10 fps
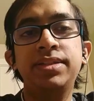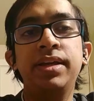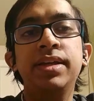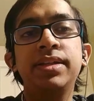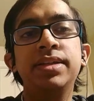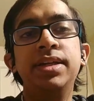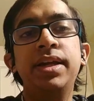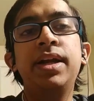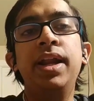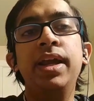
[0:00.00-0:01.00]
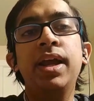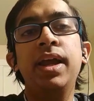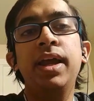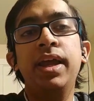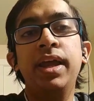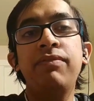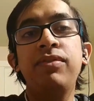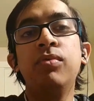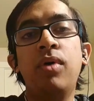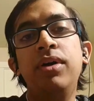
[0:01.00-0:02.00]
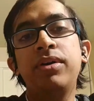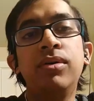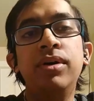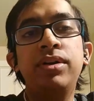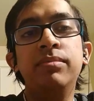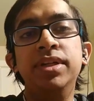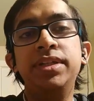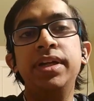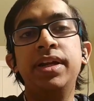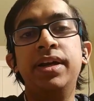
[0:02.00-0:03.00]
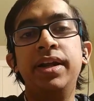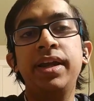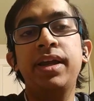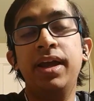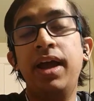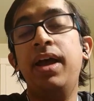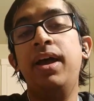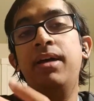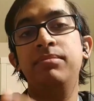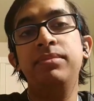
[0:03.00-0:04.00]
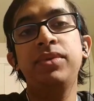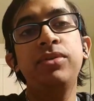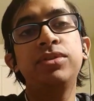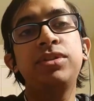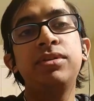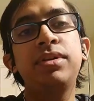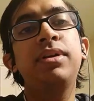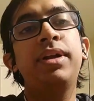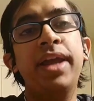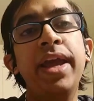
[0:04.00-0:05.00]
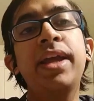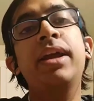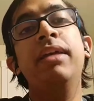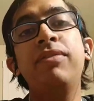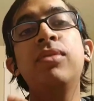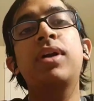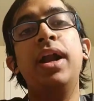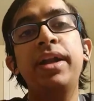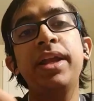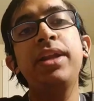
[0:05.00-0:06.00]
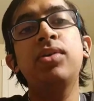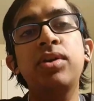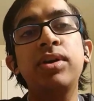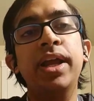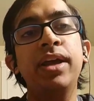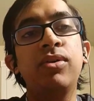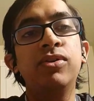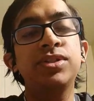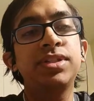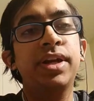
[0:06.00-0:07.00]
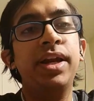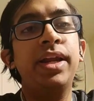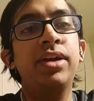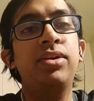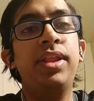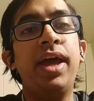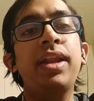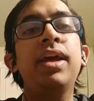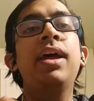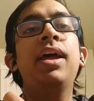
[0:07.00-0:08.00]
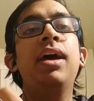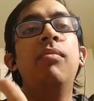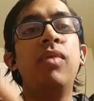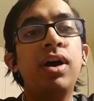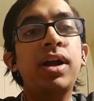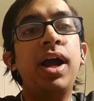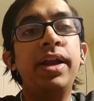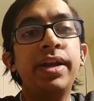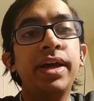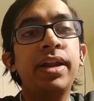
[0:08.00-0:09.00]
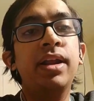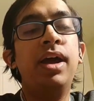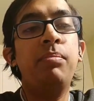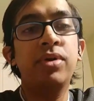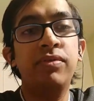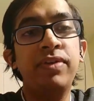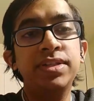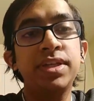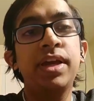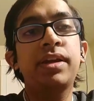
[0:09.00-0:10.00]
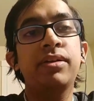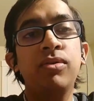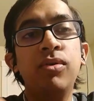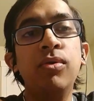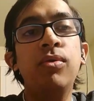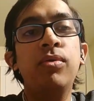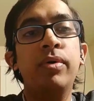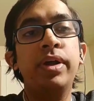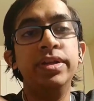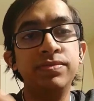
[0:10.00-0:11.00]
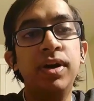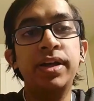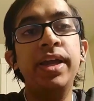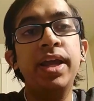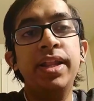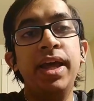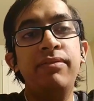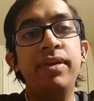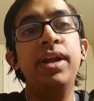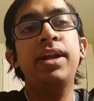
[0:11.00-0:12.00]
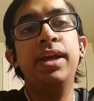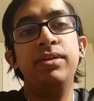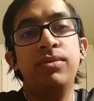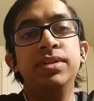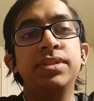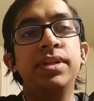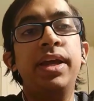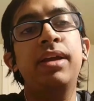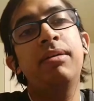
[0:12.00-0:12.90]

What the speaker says: Ankita said, like, if you want to go into machine learning, you should take, if you continue to take courses related to that, work under a professor who is working in that field and who is like